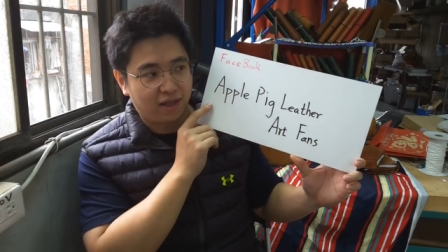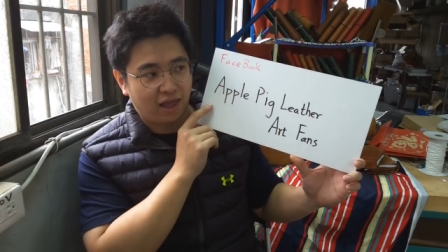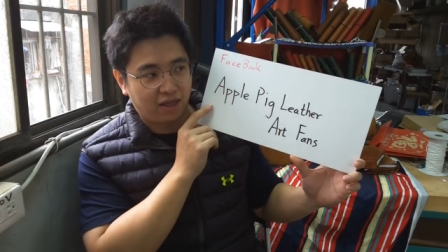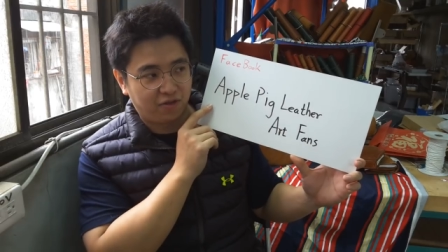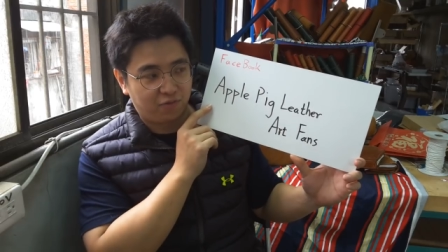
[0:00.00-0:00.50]

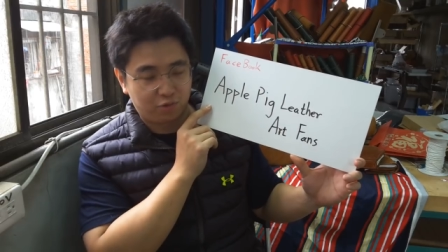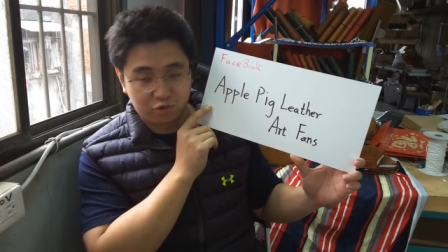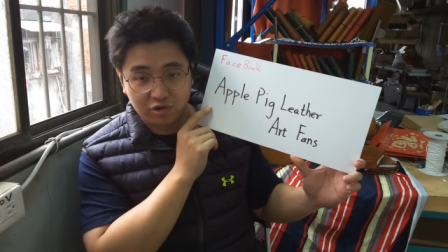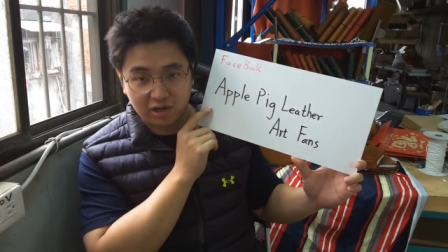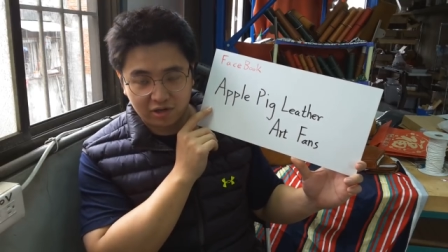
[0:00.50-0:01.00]
and if you
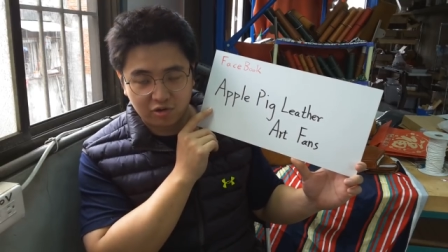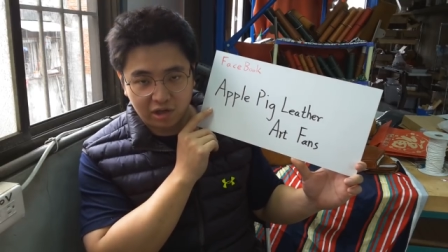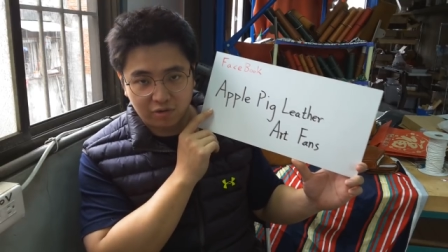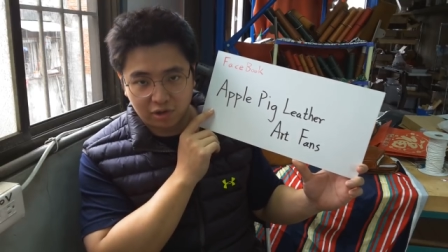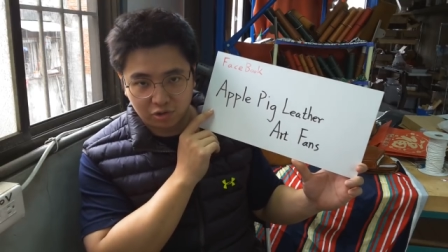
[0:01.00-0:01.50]
really
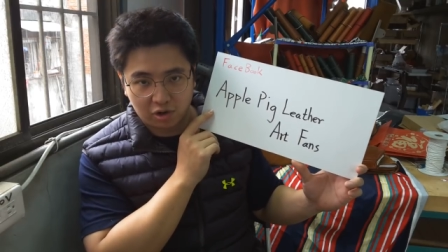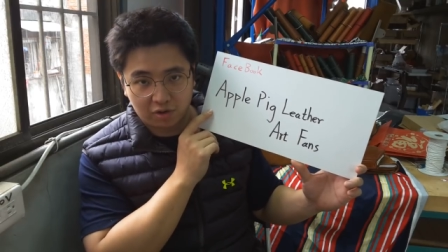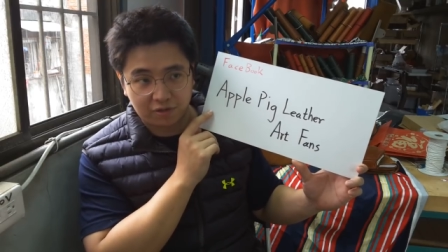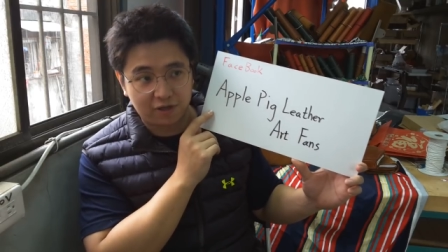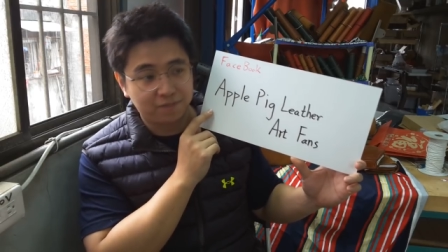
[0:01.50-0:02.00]
really want to
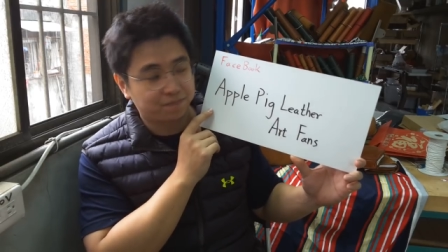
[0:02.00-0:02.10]
order